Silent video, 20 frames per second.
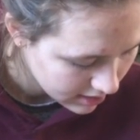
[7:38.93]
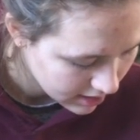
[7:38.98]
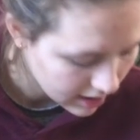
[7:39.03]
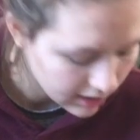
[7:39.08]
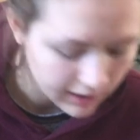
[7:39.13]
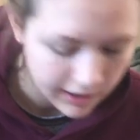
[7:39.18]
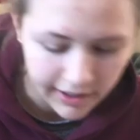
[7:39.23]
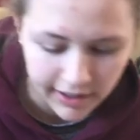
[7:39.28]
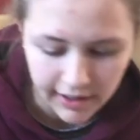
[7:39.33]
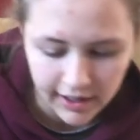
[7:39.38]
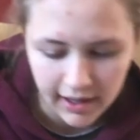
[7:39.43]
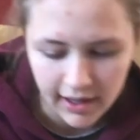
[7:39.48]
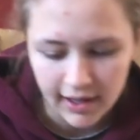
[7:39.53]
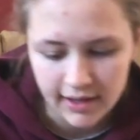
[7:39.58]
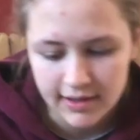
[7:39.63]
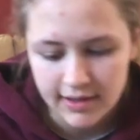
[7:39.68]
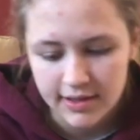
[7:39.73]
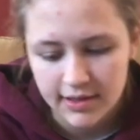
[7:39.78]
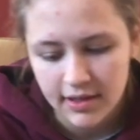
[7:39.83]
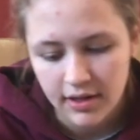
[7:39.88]
Alright,
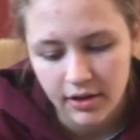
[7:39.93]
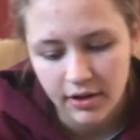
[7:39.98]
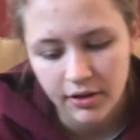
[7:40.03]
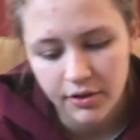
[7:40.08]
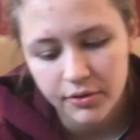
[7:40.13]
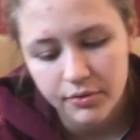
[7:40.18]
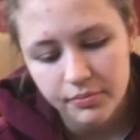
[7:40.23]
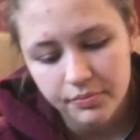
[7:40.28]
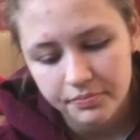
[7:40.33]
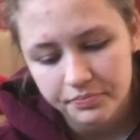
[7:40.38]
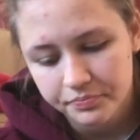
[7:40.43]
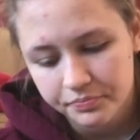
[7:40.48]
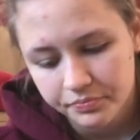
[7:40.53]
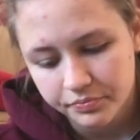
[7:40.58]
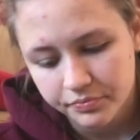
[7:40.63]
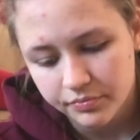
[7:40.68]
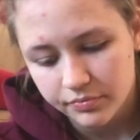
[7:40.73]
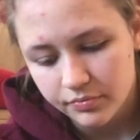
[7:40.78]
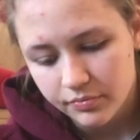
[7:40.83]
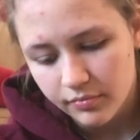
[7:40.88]
and so
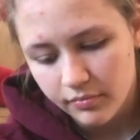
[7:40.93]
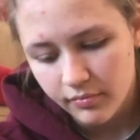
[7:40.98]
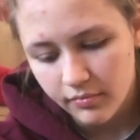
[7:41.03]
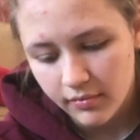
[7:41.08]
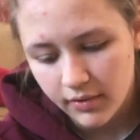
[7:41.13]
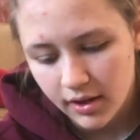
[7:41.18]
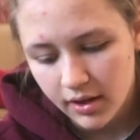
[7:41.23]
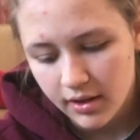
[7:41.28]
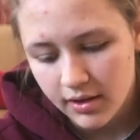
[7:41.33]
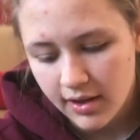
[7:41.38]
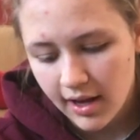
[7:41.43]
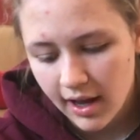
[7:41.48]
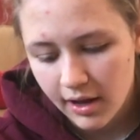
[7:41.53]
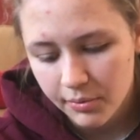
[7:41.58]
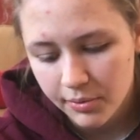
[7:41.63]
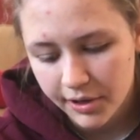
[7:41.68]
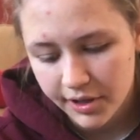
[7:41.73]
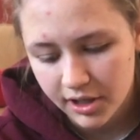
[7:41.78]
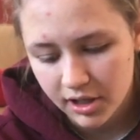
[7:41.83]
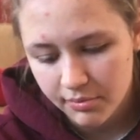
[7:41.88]
now we're
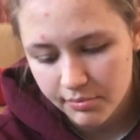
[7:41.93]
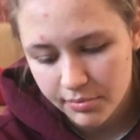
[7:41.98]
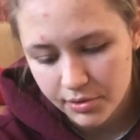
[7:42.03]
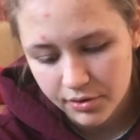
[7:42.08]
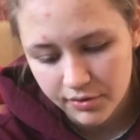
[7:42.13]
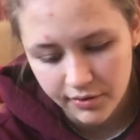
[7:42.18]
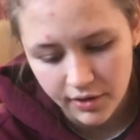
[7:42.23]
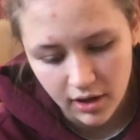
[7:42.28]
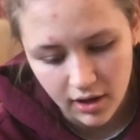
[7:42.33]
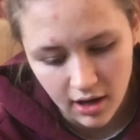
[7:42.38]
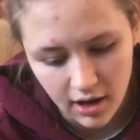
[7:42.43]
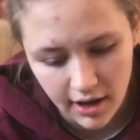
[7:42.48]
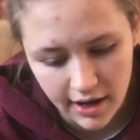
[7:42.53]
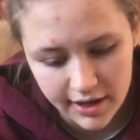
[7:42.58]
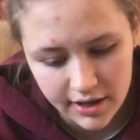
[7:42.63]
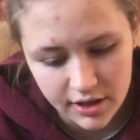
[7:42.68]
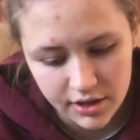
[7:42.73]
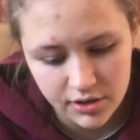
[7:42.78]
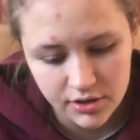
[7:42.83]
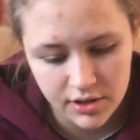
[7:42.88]
going to move on
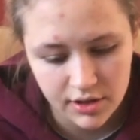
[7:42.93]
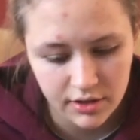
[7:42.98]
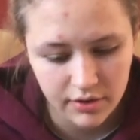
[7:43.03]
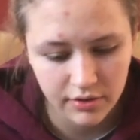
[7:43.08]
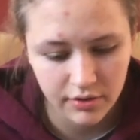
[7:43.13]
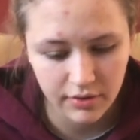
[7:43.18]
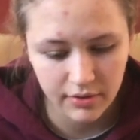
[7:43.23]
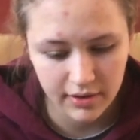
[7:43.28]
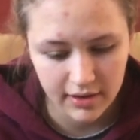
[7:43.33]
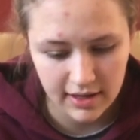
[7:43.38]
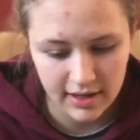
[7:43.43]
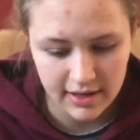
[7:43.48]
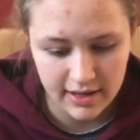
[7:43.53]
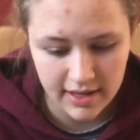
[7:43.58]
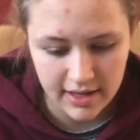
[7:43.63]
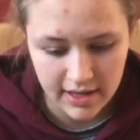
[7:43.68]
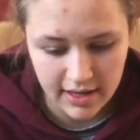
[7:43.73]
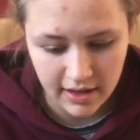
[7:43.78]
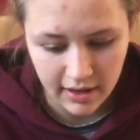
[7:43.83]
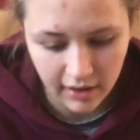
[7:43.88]
to the
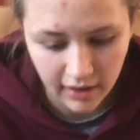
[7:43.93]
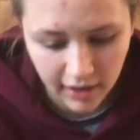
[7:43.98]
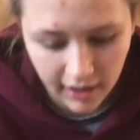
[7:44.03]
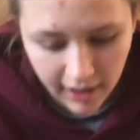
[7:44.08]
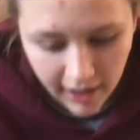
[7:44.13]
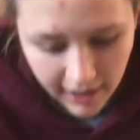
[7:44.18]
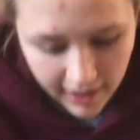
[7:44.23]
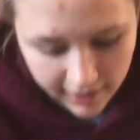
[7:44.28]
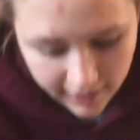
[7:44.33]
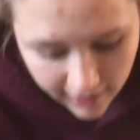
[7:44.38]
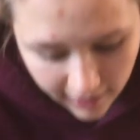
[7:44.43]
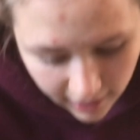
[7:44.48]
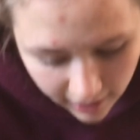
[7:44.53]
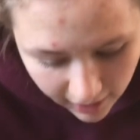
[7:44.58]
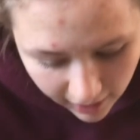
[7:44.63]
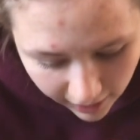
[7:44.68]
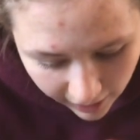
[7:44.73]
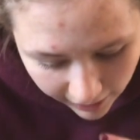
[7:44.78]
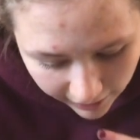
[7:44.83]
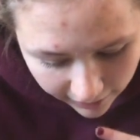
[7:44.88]
ER and
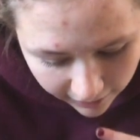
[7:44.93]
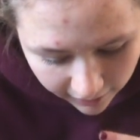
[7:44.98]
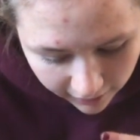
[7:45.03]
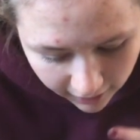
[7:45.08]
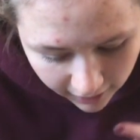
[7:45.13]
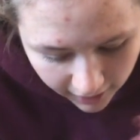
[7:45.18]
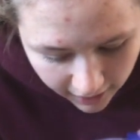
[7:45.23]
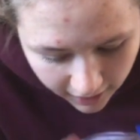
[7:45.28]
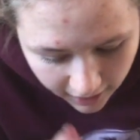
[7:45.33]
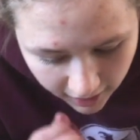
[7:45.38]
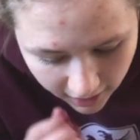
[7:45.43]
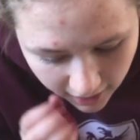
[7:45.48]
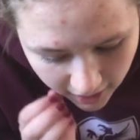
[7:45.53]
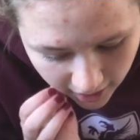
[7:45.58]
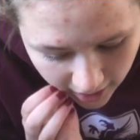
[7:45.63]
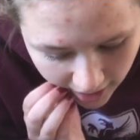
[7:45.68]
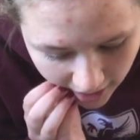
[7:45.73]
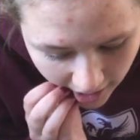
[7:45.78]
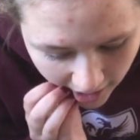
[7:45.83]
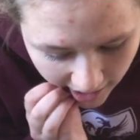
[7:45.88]
IR
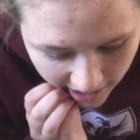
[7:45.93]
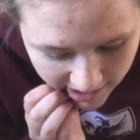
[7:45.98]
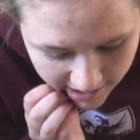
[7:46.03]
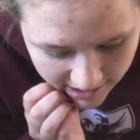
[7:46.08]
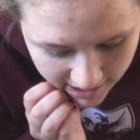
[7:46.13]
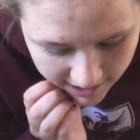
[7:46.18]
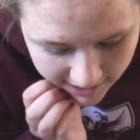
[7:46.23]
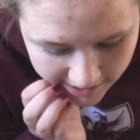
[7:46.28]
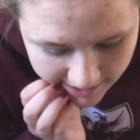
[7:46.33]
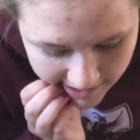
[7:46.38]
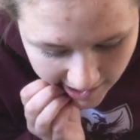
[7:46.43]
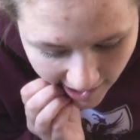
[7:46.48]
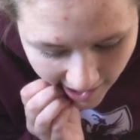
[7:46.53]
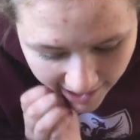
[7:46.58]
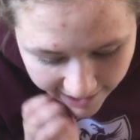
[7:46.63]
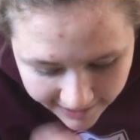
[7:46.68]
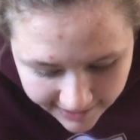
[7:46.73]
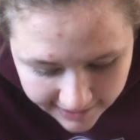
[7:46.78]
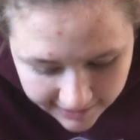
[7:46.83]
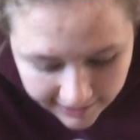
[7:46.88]
endings,
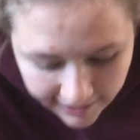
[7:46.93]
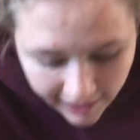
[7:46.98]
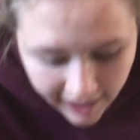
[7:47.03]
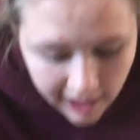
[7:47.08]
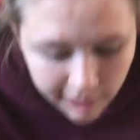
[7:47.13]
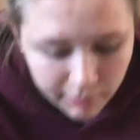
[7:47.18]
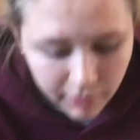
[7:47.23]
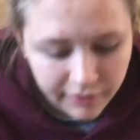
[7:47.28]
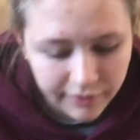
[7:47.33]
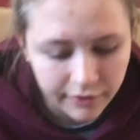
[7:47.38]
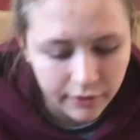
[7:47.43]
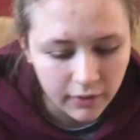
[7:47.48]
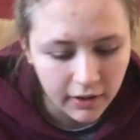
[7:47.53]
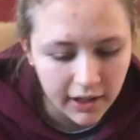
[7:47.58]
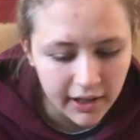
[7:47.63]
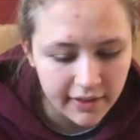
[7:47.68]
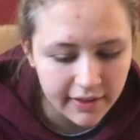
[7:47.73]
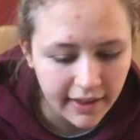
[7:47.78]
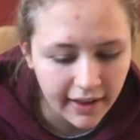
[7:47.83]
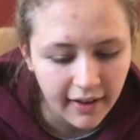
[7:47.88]
and like before,
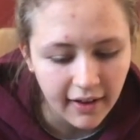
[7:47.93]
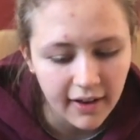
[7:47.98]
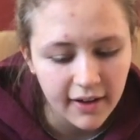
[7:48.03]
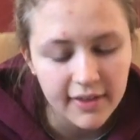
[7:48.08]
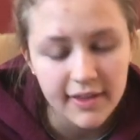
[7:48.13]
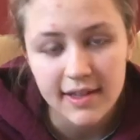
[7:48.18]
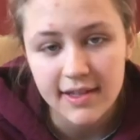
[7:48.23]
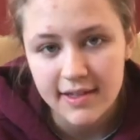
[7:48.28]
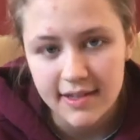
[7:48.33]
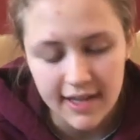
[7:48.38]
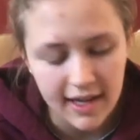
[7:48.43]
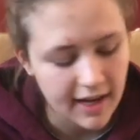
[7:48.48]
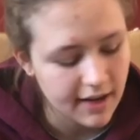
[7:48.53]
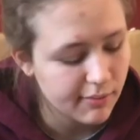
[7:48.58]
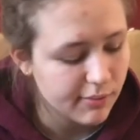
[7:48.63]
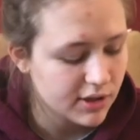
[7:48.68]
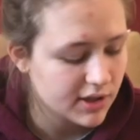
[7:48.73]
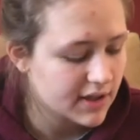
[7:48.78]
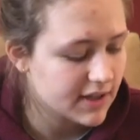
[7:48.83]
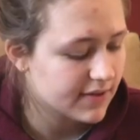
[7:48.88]
they are the same,
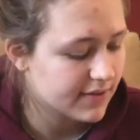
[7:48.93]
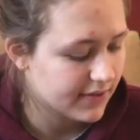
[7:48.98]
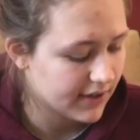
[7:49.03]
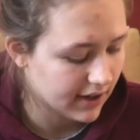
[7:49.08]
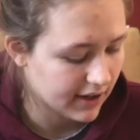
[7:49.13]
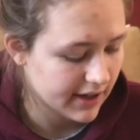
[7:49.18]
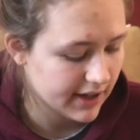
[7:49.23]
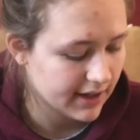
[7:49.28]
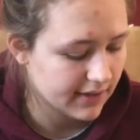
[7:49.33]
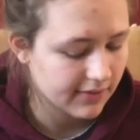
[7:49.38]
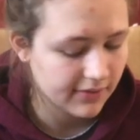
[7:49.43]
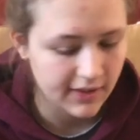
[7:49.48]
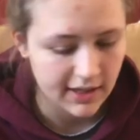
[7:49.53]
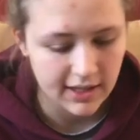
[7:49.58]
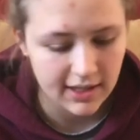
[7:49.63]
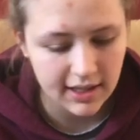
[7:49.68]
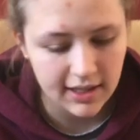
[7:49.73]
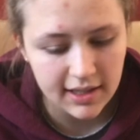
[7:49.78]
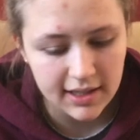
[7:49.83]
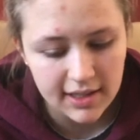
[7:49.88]
which is very
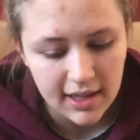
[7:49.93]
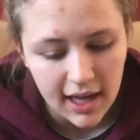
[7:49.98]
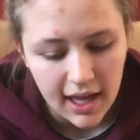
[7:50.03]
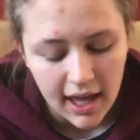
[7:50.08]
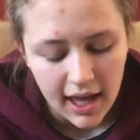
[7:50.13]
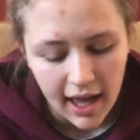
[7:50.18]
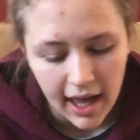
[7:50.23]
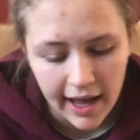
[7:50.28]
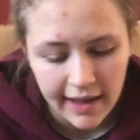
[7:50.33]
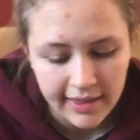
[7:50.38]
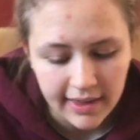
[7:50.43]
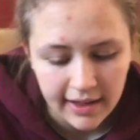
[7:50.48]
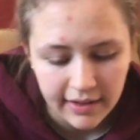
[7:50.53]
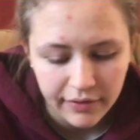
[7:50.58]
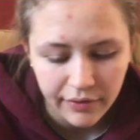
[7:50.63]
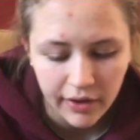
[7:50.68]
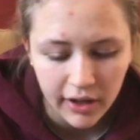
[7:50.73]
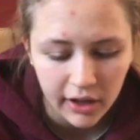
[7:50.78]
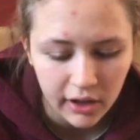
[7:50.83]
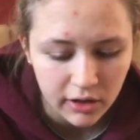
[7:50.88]
convenient, and they
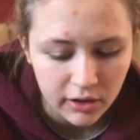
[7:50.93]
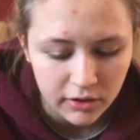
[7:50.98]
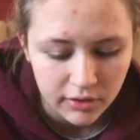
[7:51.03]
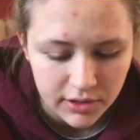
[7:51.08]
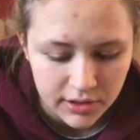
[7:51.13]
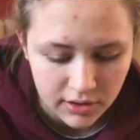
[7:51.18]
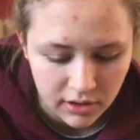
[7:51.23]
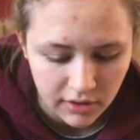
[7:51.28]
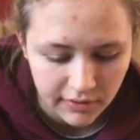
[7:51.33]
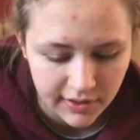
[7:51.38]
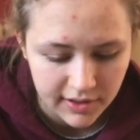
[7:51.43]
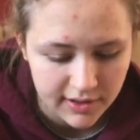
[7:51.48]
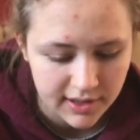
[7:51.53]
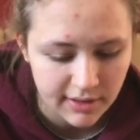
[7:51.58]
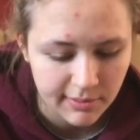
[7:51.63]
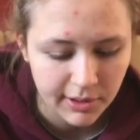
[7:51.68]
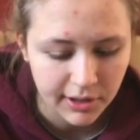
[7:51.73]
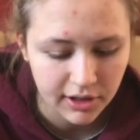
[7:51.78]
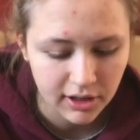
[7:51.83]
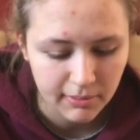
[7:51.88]
follow sort of a
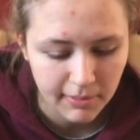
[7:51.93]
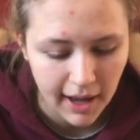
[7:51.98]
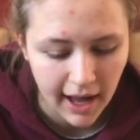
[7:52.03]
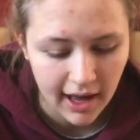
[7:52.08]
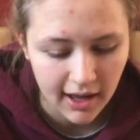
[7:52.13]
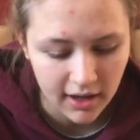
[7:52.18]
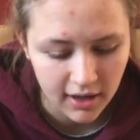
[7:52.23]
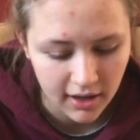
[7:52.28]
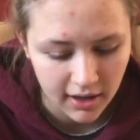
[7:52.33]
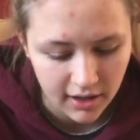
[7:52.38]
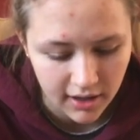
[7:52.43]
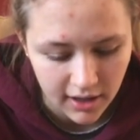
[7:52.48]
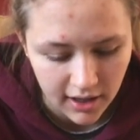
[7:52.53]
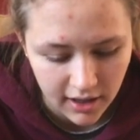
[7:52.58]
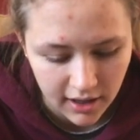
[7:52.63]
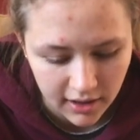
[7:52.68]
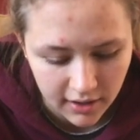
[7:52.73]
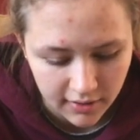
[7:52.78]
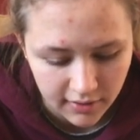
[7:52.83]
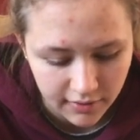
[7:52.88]
similar pattern
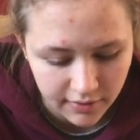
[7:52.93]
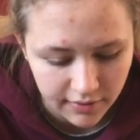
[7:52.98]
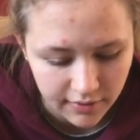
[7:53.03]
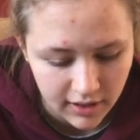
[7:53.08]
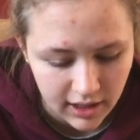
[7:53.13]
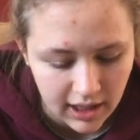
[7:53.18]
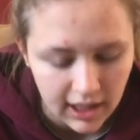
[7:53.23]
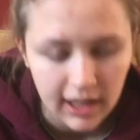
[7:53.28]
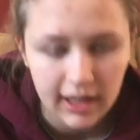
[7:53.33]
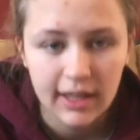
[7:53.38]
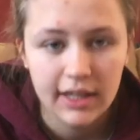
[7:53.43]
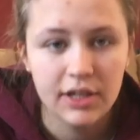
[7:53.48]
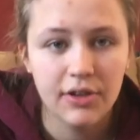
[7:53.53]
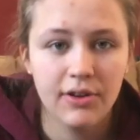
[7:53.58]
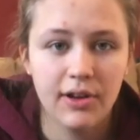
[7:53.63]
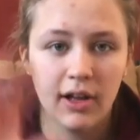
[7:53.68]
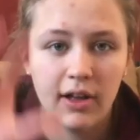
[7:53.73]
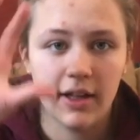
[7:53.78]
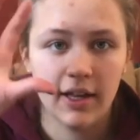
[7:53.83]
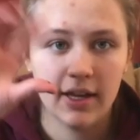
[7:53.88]
of, we could
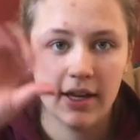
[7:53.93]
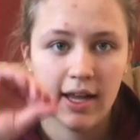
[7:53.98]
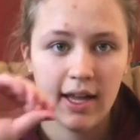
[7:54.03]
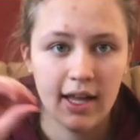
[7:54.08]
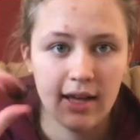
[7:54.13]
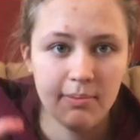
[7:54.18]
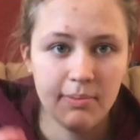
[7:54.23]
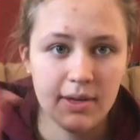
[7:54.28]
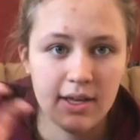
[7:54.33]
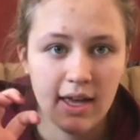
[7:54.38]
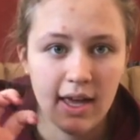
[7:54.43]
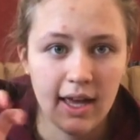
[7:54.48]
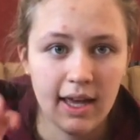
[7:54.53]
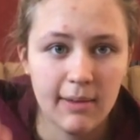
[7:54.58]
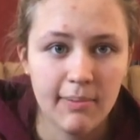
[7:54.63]
call it an ABA